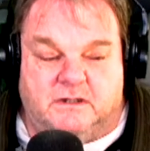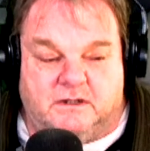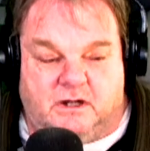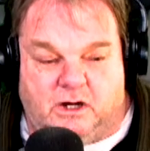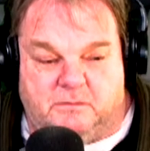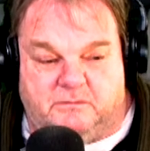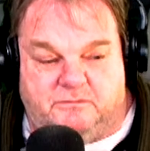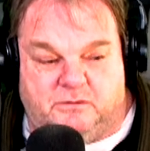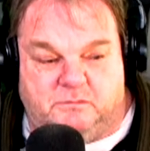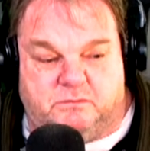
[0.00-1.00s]
carbon
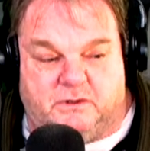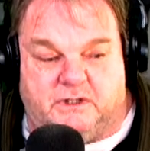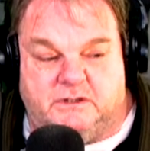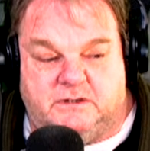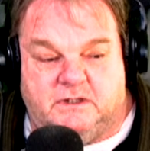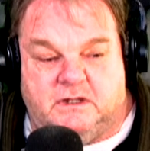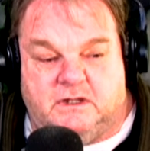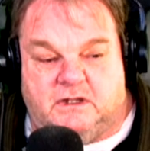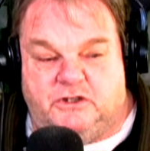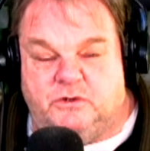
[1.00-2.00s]
footprint,
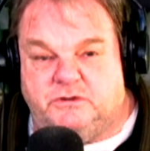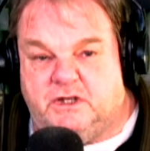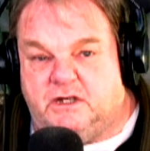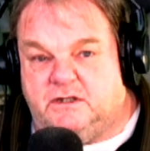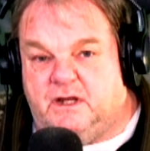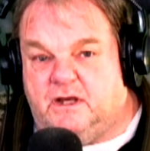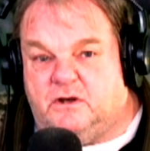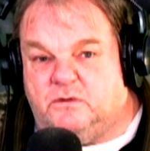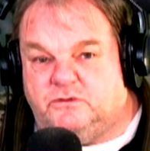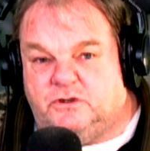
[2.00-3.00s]
and they use that
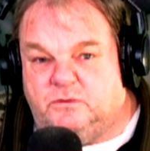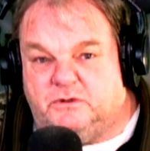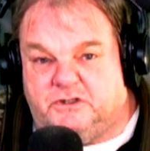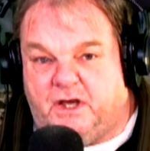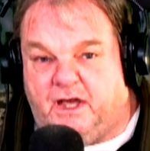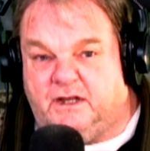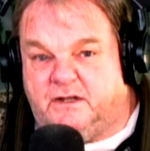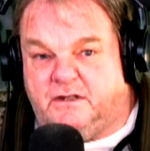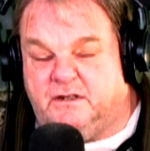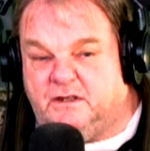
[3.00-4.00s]
now to
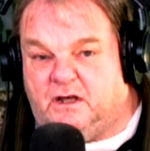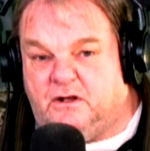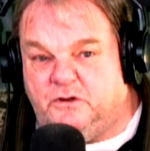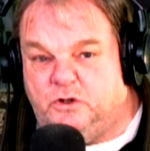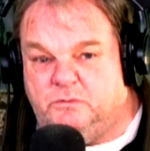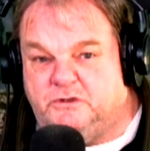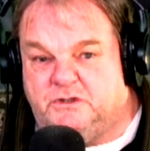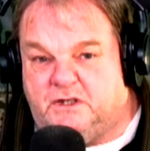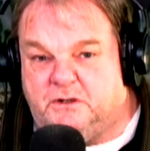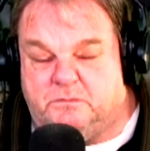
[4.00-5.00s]
attack all humans
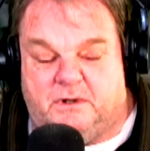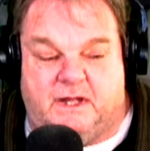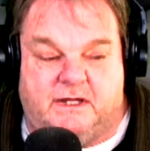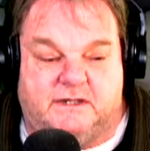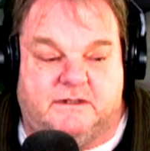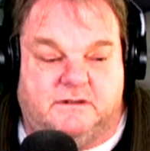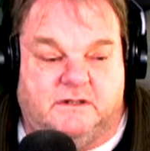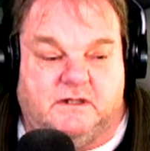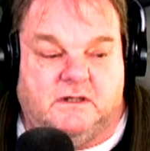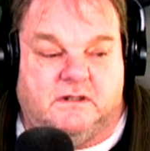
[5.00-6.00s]
on the planet.
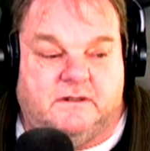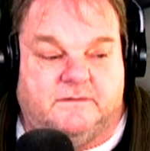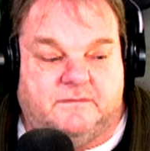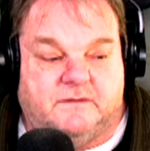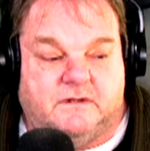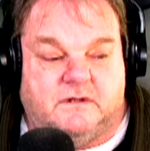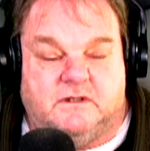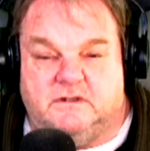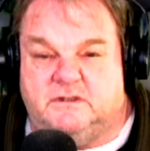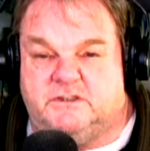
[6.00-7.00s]

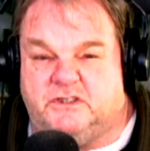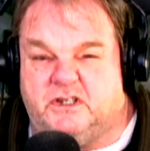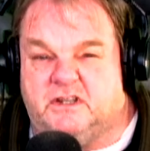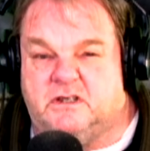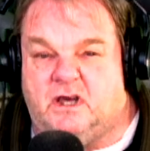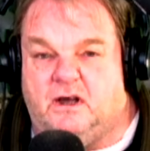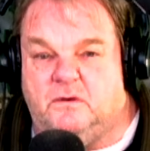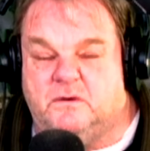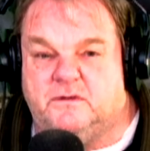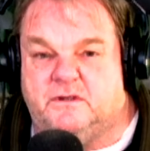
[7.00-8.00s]
It's such a
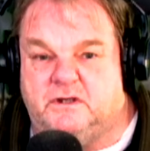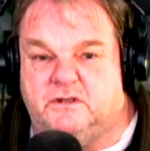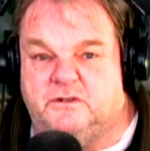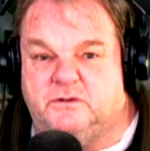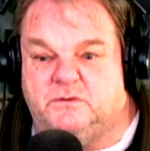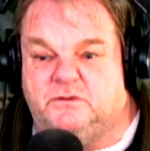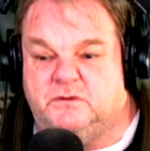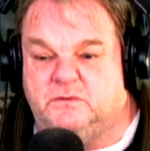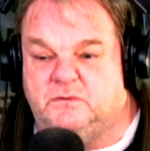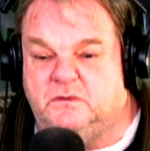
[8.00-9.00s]
coward thing to do
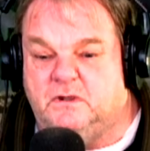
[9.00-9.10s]
to